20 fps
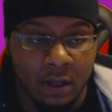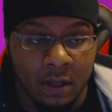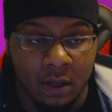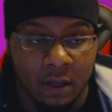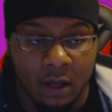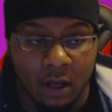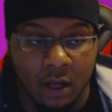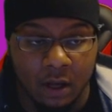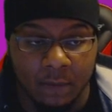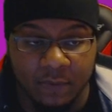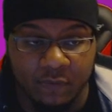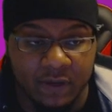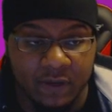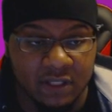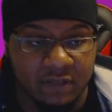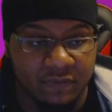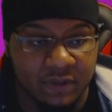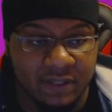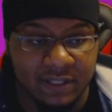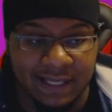The
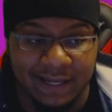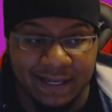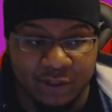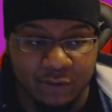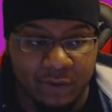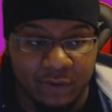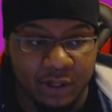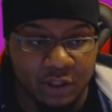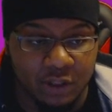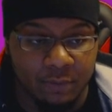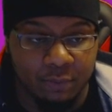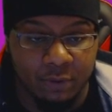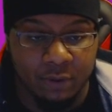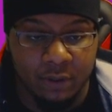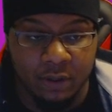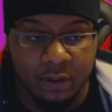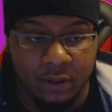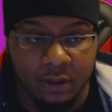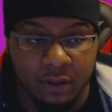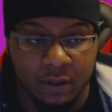rest of her stats are actually
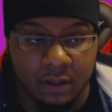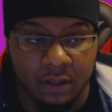pretty good,